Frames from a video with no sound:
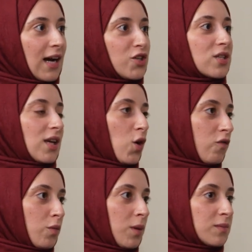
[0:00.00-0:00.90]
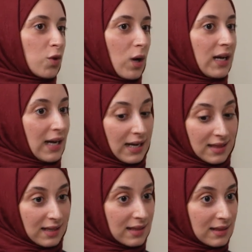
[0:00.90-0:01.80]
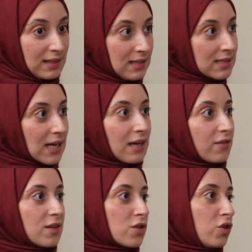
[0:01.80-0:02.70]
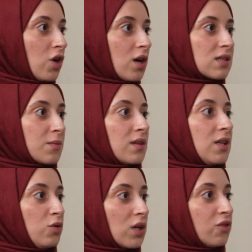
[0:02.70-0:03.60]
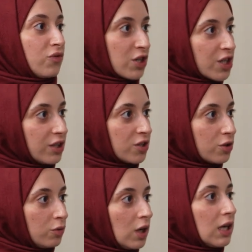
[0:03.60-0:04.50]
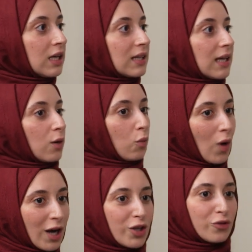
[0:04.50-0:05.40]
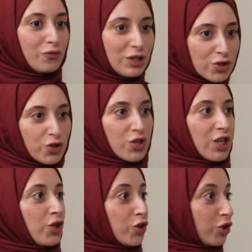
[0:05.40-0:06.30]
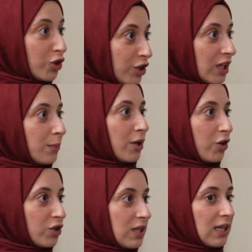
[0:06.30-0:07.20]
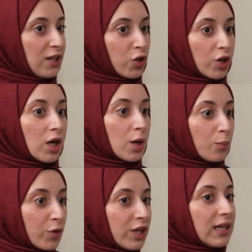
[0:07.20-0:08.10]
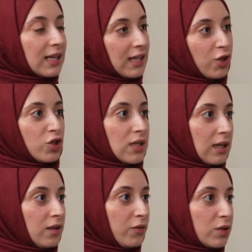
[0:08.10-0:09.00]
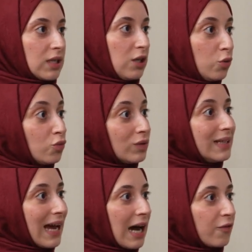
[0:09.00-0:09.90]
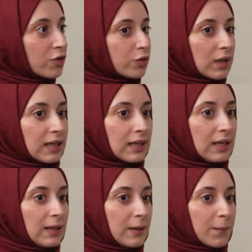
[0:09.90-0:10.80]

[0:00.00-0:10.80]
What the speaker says: I just get overwhelmed. So I think these kind of things are not something that you can rush into. Like, while you're researching and you're learning about your deed and you're putting it in your daily routine, you really have to like